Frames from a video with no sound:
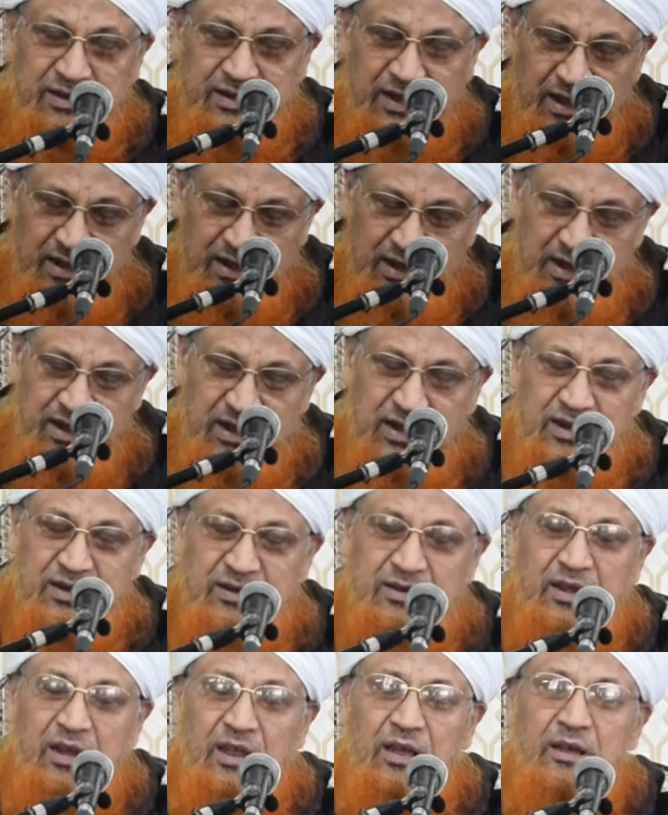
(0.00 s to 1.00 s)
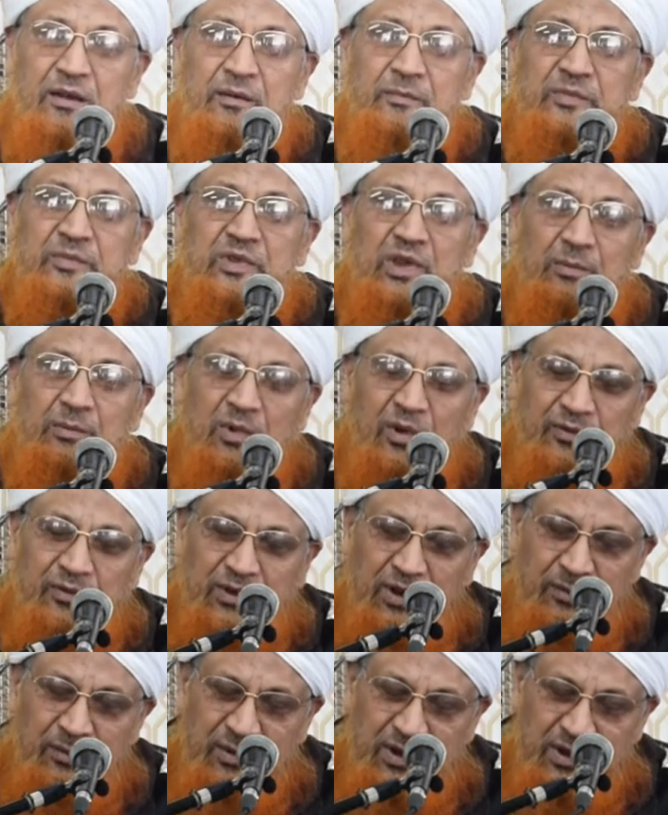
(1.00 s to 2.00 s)
studying Islam, some
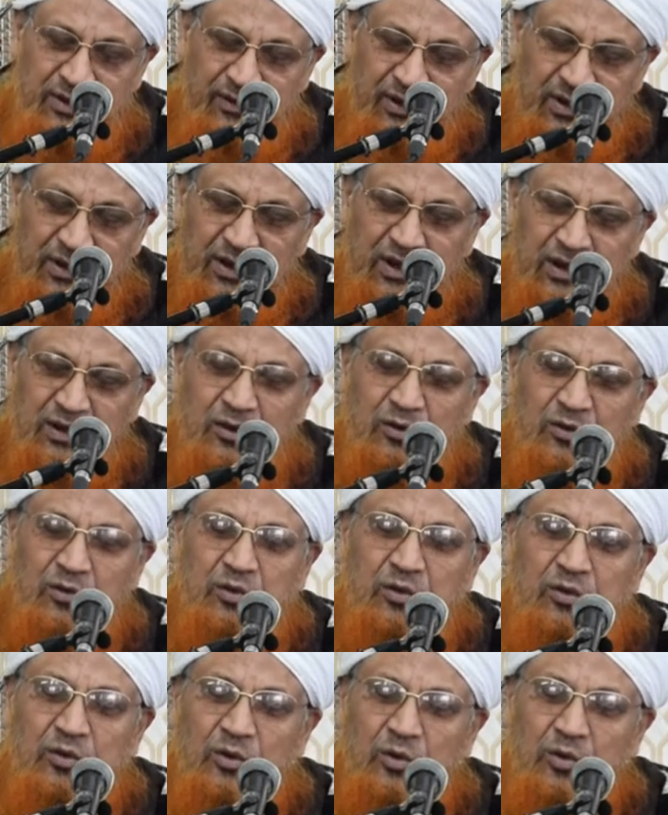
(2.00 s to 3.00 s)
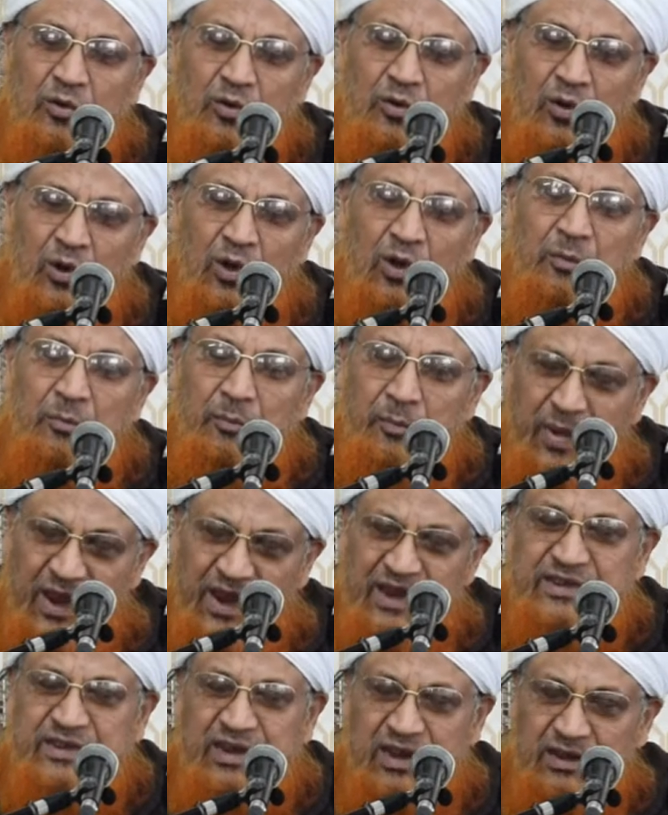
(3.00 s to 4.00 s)
of them even they don't know
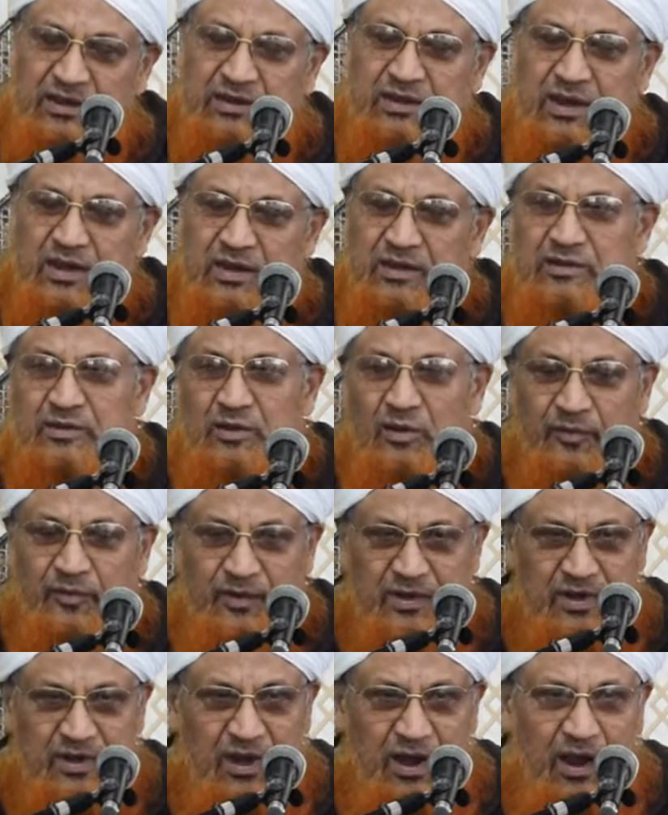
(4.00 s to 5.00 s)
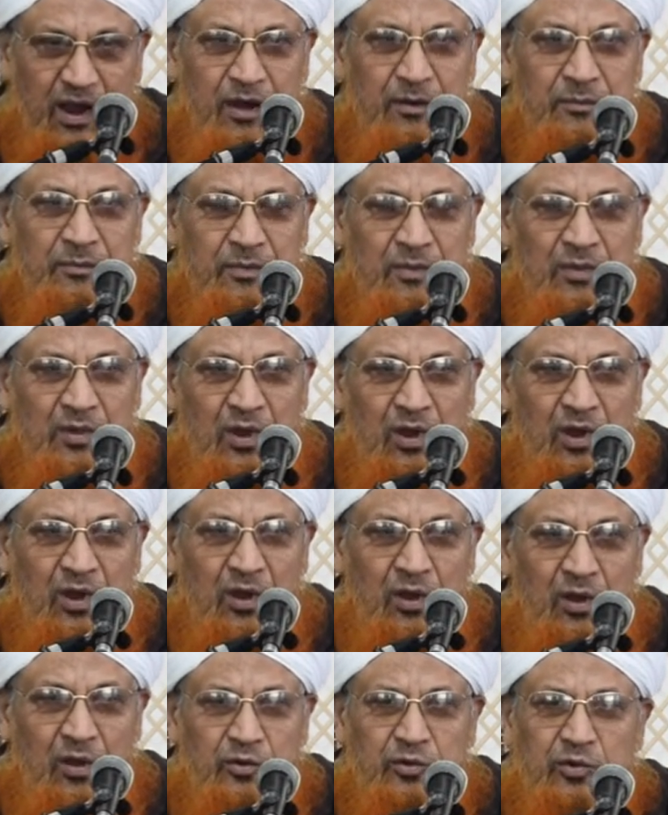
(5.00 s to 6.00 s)
basic things of Islam.
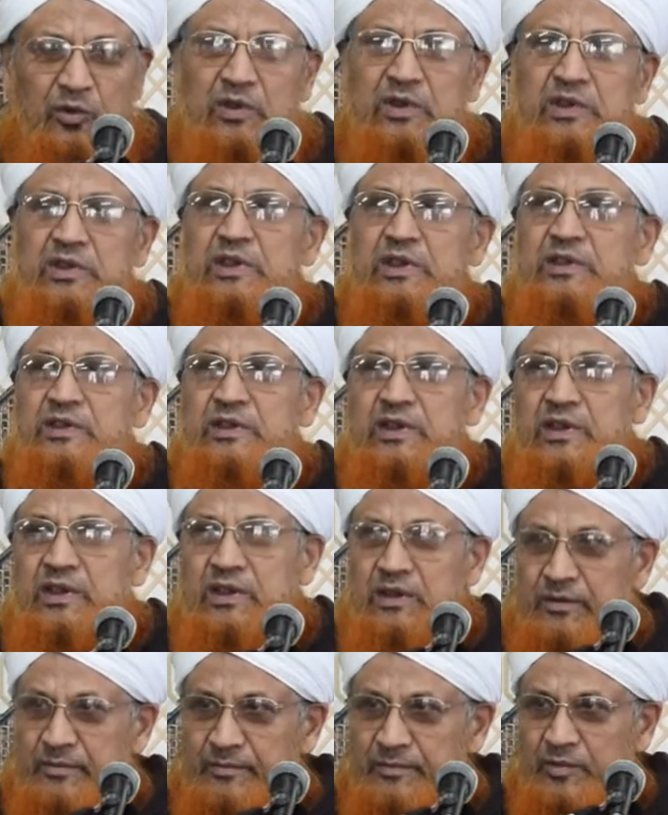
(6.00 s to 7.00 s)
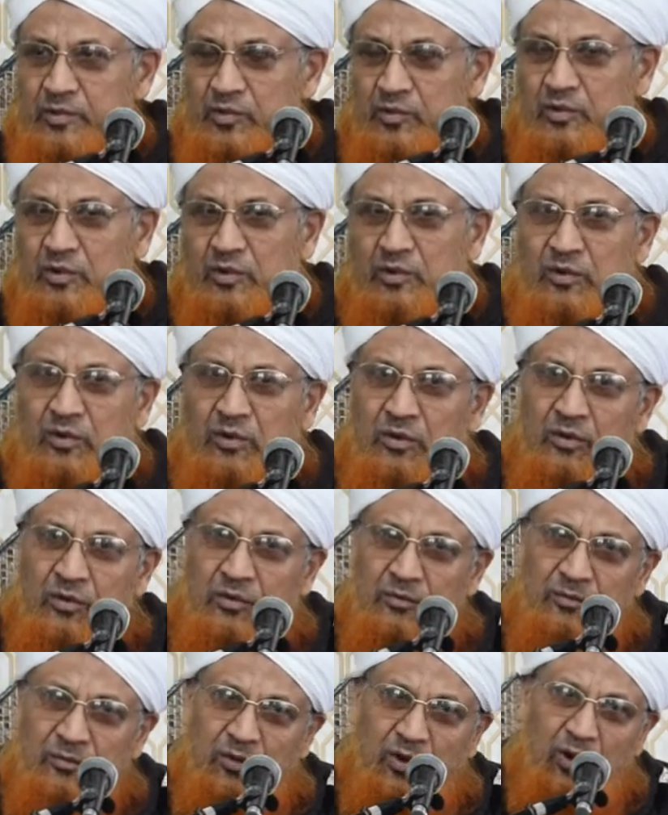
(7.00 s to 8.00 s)
So it's easy to
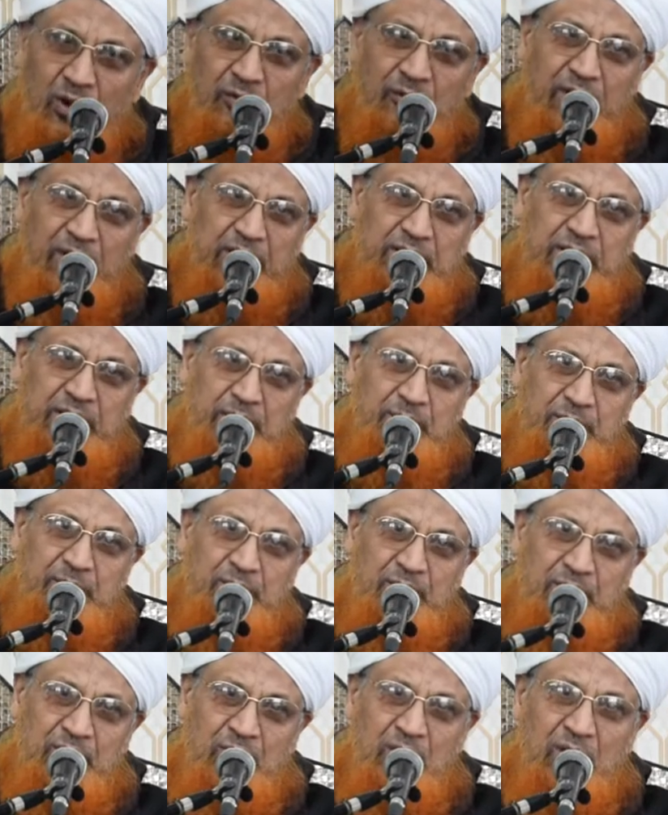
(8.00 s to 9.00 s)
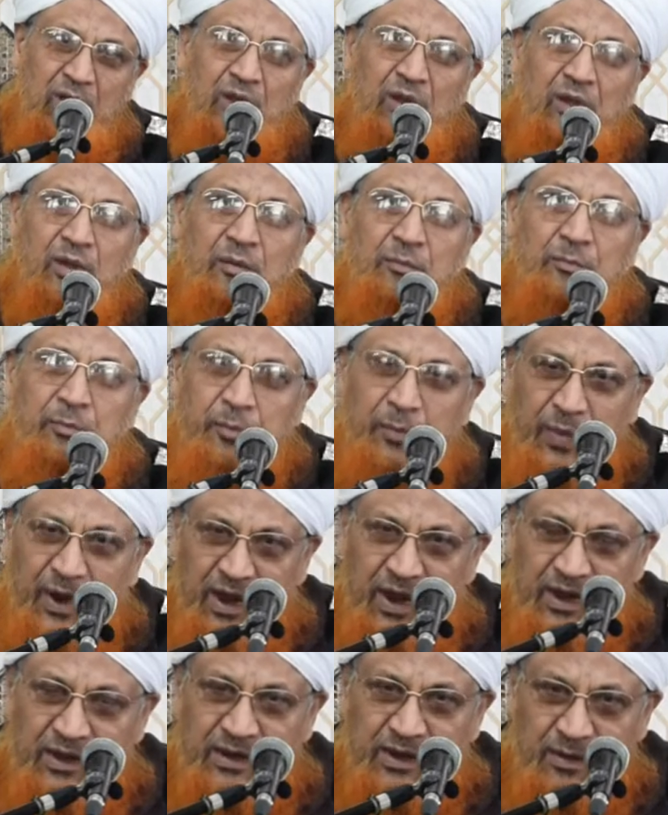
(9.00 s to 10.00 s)
convert them,
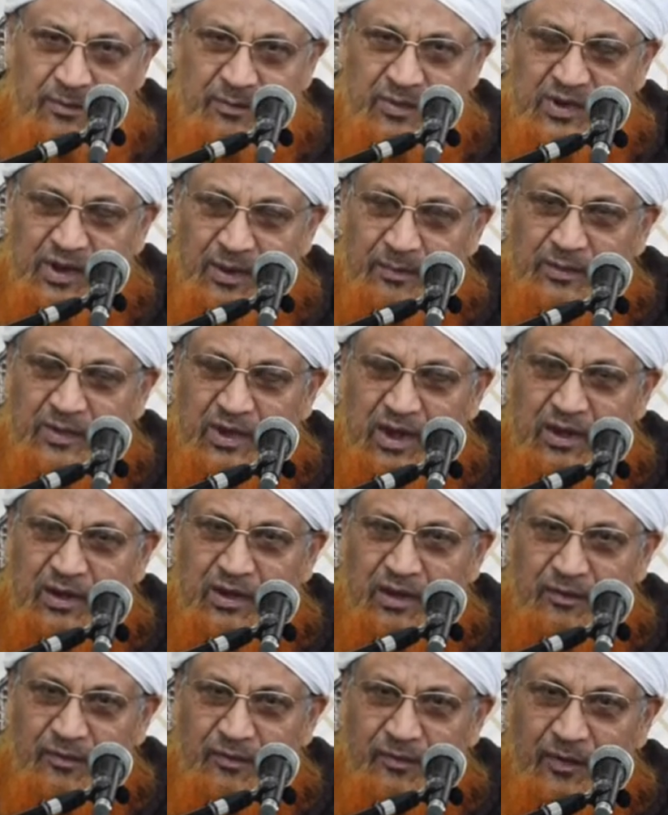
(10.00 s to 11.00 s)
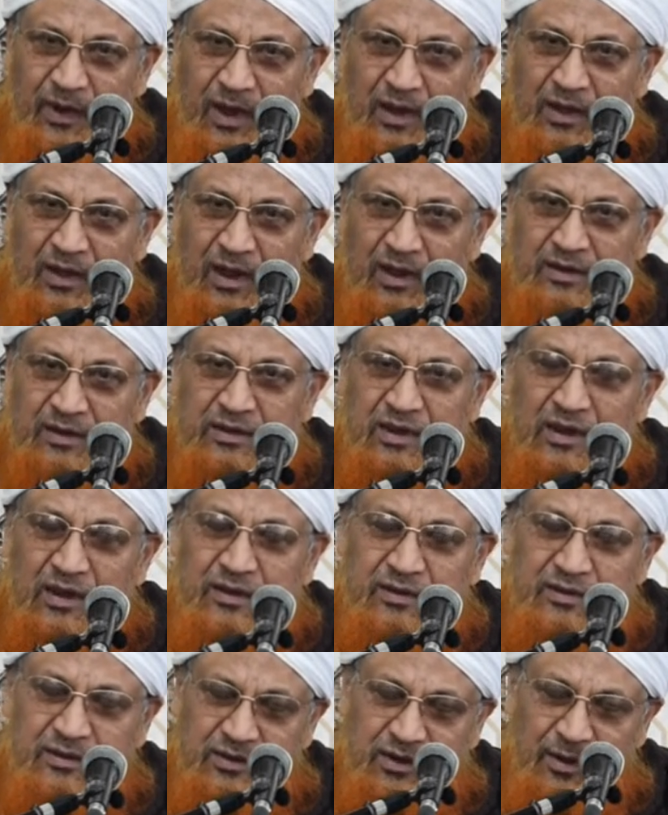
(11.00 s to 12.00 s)
pay them something,
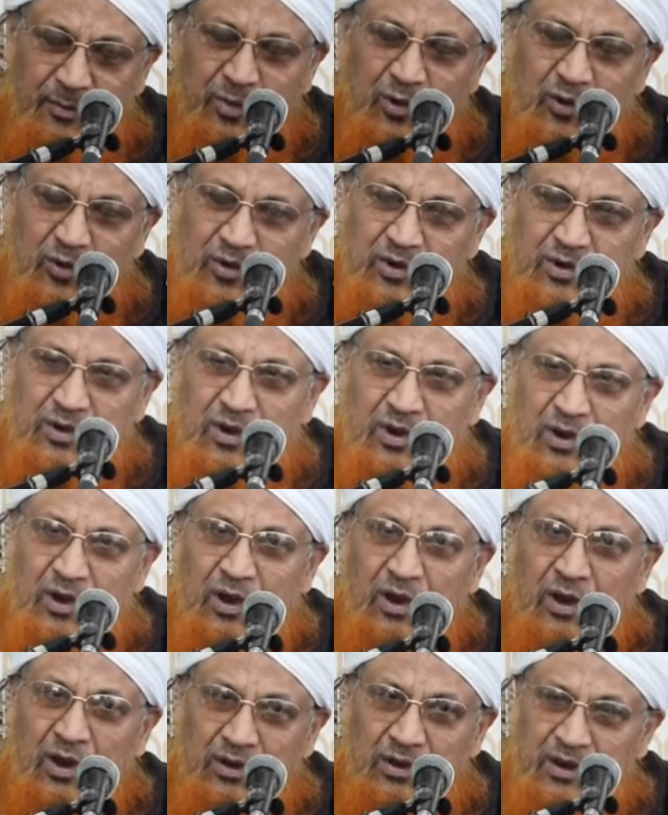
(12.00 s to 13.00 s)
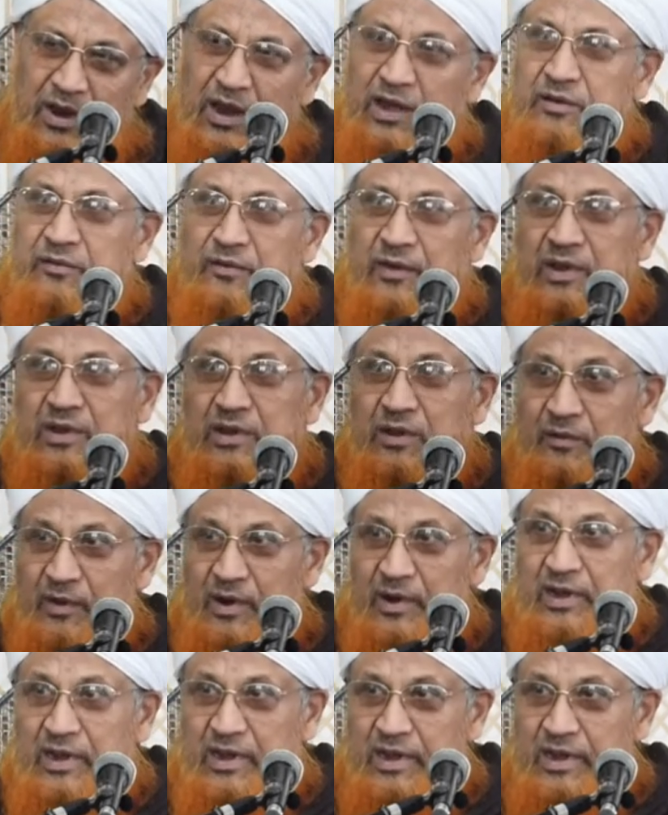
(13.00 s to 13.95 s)
financial support. That way they're